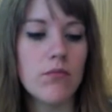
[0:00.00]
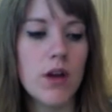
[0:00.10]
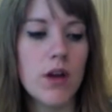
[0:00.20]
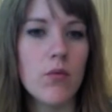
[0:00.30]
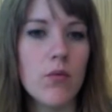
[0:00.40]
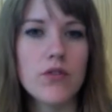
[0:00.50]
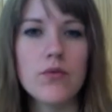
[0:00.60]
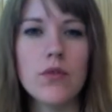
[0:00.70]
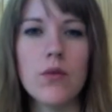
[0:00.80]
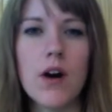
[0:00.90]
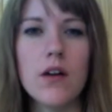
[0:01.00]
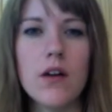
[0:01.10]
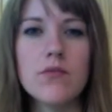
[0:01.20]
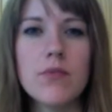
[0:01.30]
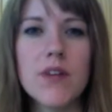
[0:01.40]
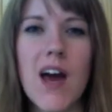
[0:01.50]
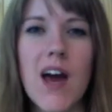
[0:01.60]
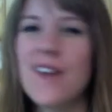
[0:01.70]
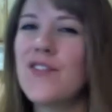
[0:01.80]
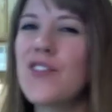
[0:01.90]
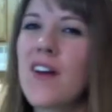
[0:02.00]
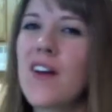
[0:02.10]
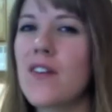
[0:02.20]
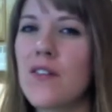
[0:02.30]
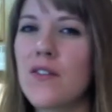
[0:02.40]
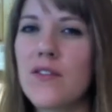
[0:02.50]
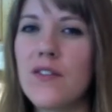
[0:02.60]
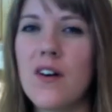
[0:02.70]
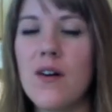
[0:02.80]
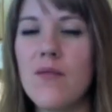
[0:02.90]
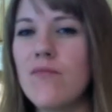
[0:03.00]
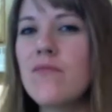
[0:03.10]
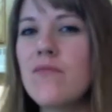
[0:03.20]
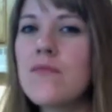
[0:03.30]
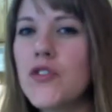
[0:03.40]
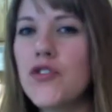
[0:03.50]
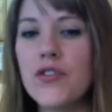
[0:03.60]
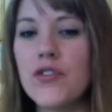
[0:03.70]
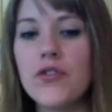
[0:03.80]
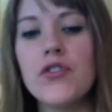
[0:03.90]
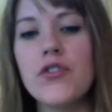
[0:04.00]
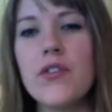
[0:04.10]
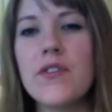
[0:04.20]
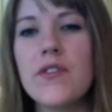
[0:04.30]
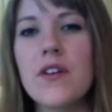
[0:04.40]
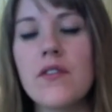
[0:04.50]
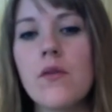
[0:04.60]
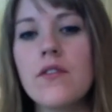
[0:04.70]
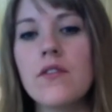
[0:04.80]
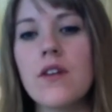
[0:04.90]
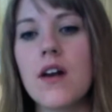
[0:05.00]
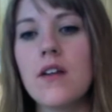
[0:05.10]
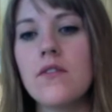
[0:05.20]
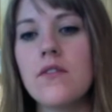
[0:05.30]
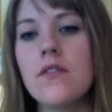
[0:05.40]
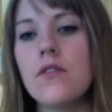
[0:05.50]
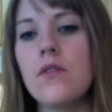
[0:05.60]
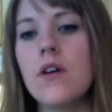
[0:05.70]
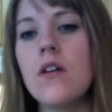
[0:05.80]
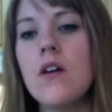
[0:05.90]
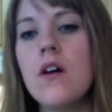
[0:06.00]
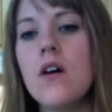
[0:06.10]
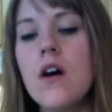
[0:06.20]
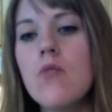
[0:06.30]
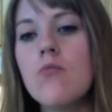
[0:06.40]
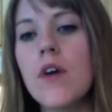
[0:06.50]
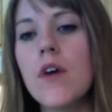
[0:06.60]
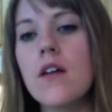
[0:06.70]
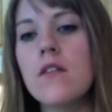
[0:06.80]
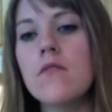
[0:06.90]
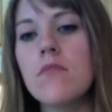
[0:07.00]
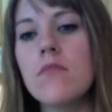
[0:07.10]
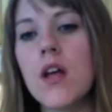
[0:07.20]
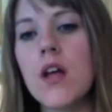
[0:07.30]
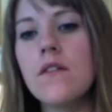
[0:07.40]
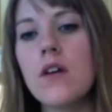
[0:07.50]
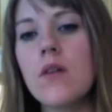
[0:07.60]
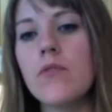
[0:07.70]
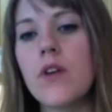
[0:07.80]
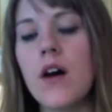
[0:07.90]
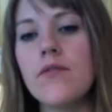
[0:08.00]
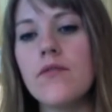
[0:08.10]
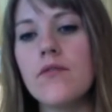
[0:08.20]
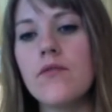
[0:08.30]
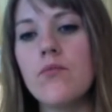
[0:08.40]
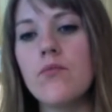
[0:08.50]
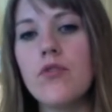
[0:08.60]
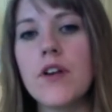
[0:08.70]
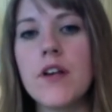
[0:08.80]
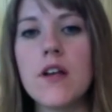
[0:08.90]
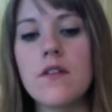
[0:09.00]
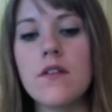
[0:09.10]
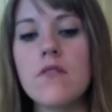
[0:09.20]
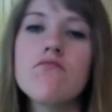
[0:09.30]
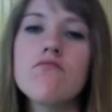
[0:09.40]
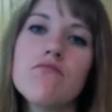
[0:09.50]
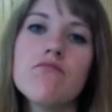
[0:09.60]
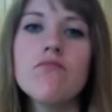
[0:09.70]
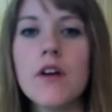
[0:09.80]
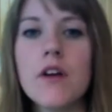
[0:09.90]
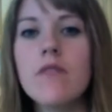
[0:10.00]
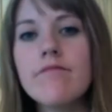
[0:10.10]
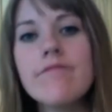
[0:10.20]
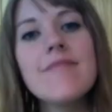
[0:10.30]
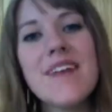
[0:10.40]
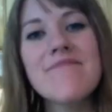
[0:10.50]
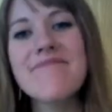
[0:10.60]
it works really well. But yeah, if you don't have one of those, you should grease it, because otherwise it'll kind of stick to it. But it still comes off pretty decent. So yeah.